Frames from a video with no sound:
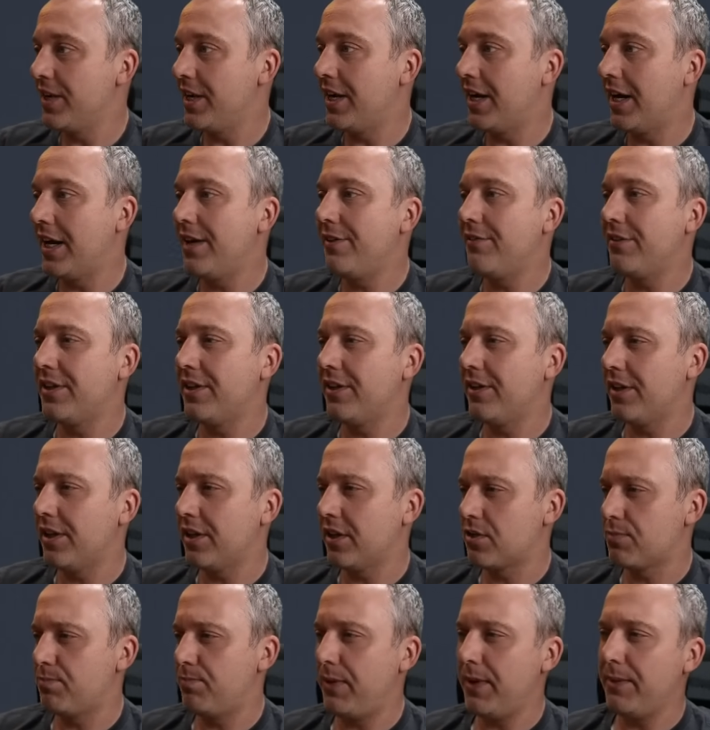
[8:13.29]
And I even
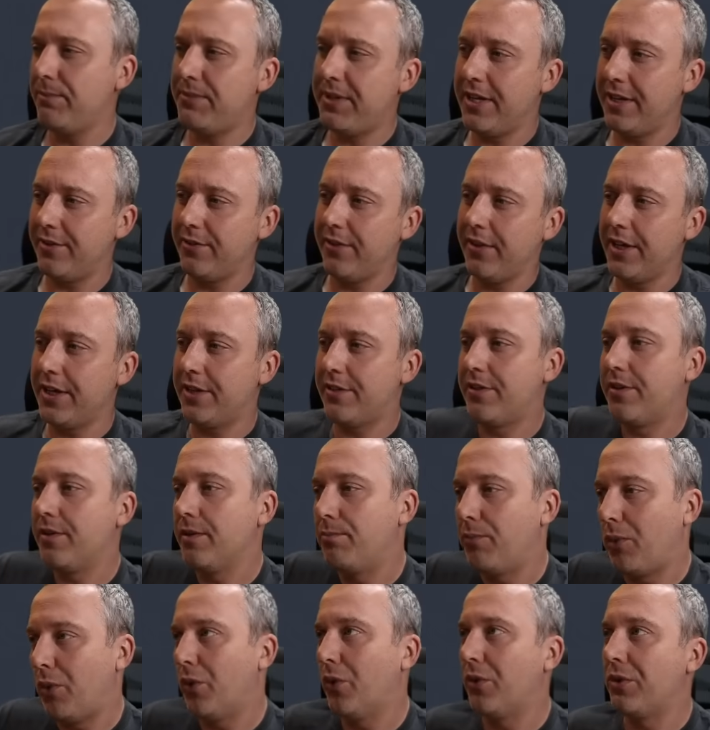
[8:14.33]
pimped out like the
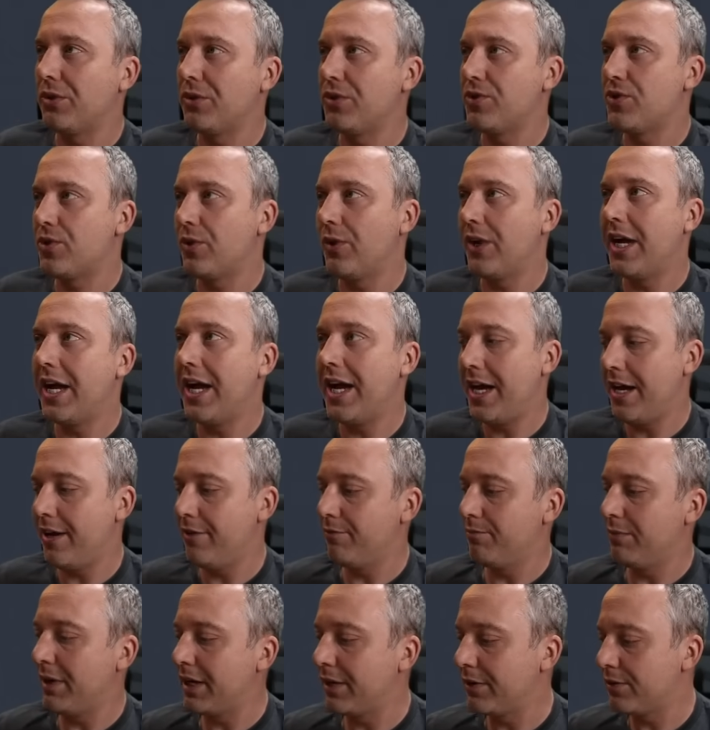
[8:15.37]
portal so I have
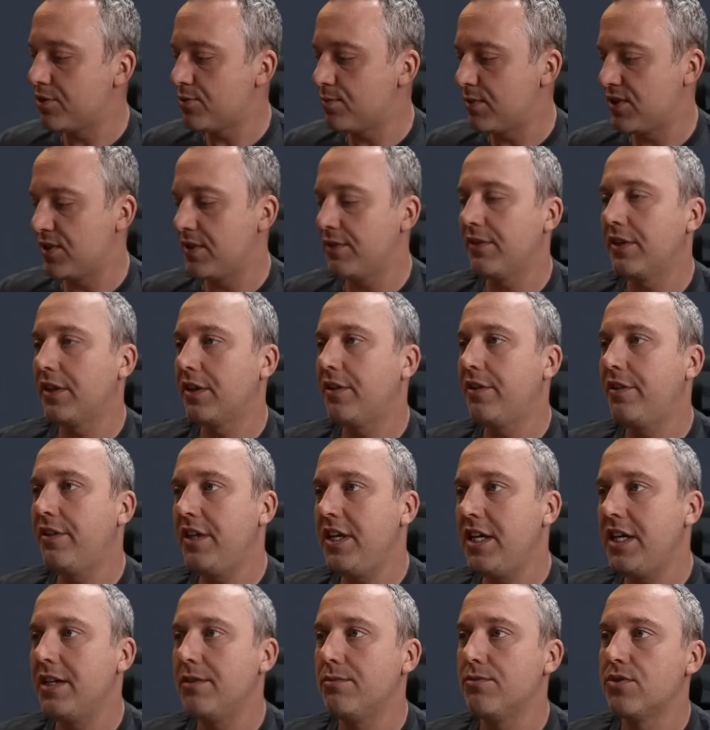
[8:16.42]
my specific
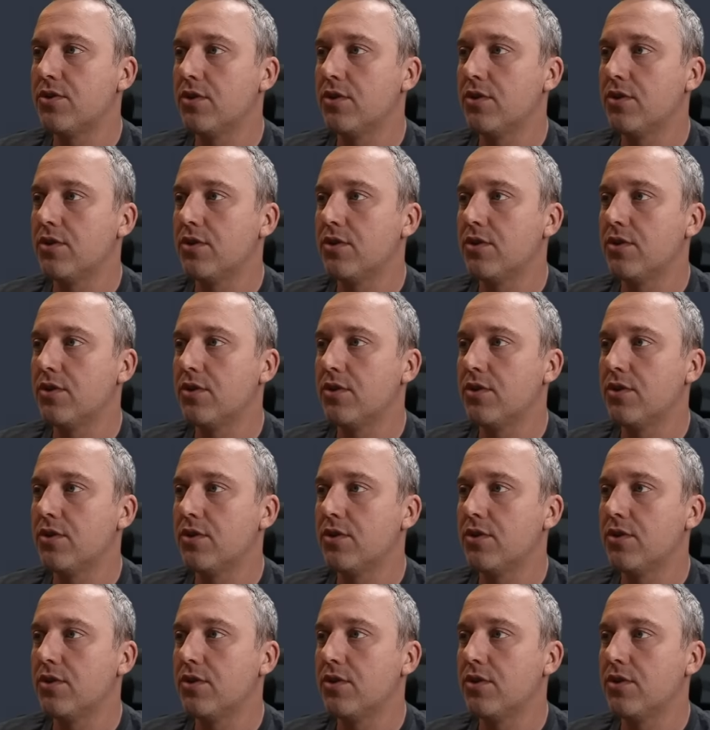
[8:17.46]
theme.